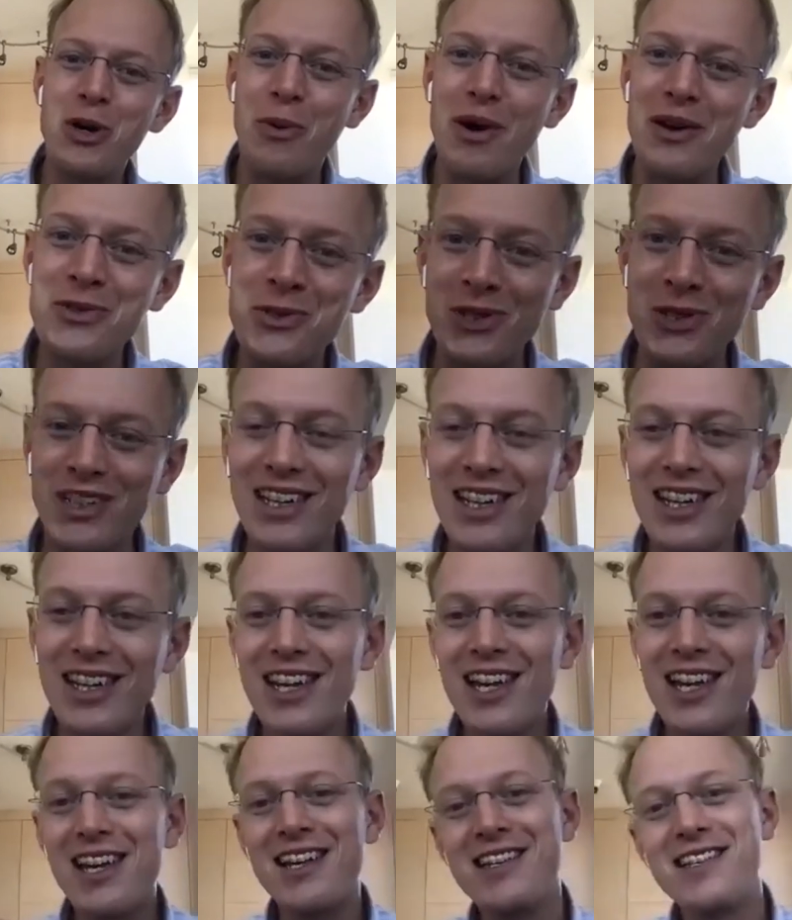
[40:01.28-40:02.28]
question
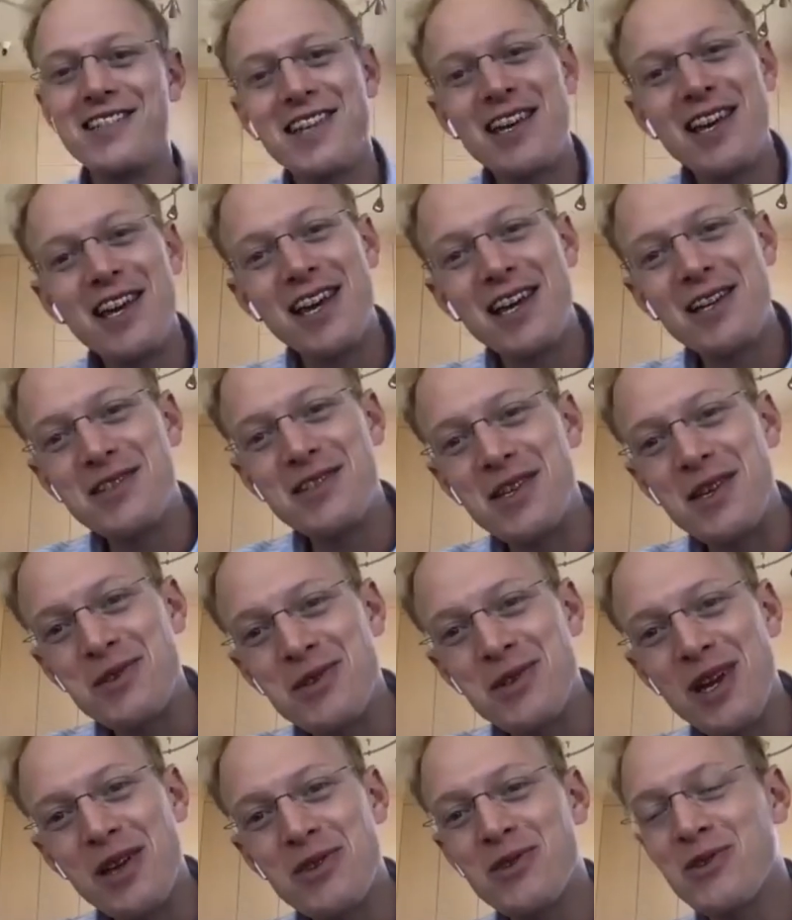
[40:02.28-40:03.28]
is
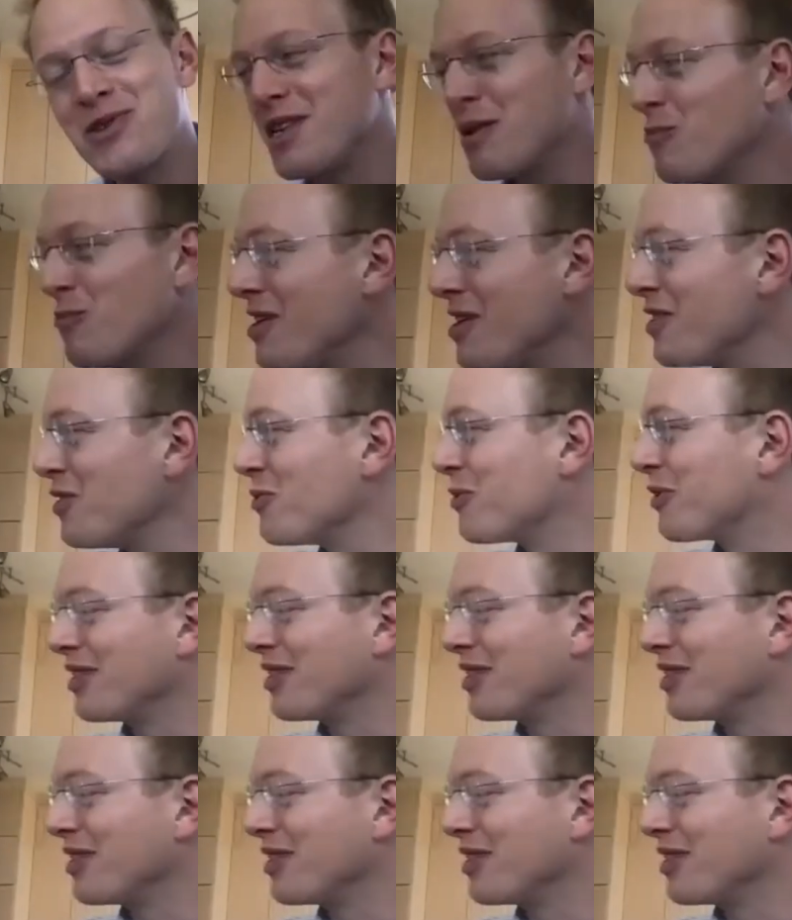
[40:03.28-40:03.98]
there some way that you